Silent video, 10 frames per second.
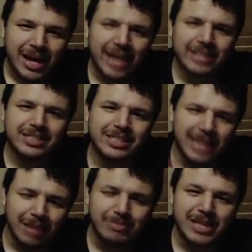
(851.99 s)
And
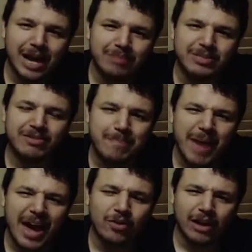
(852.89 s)
sometimes if the
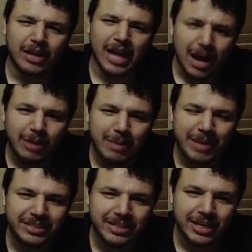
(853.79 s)
background
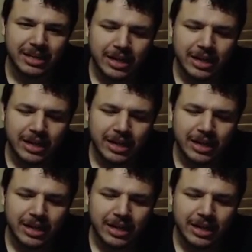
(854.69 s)
complements it.